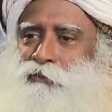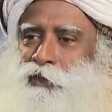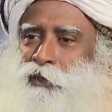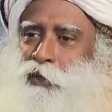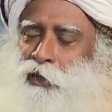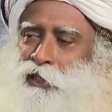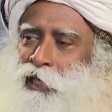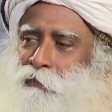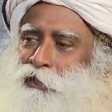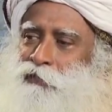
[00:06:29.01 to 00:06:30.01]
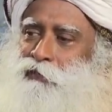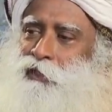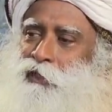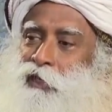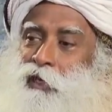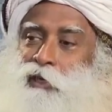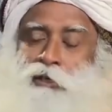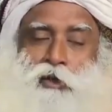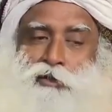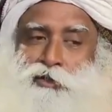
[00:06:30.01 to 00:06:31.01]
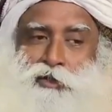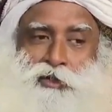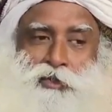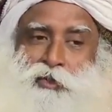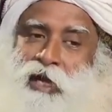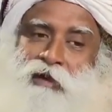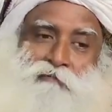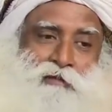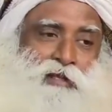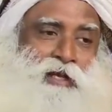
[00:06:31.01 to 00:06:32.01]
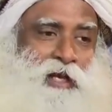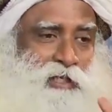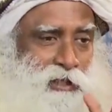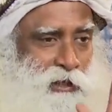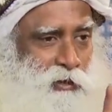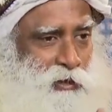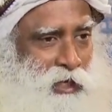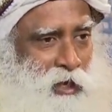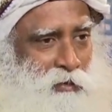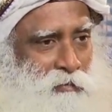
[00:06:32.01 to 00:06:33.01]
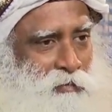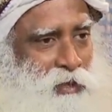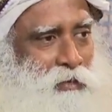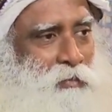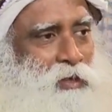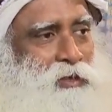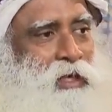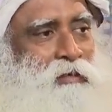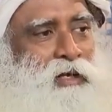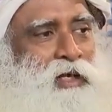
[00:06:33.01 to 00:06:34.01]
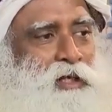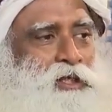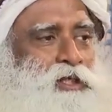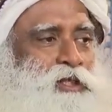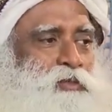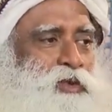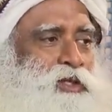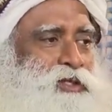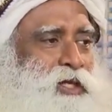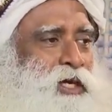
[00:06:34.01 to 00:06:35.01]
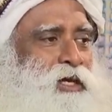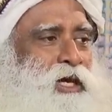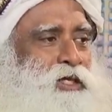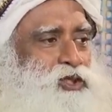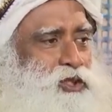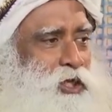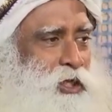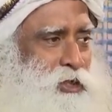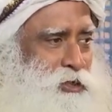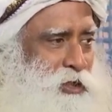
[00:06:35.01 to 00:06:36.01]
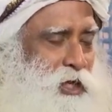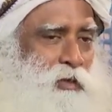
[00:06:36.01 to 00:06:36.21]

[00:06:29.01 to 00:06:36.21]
In the Northern Hemisphere, not just you, everything has slowed down because our relationship with the sun has changed,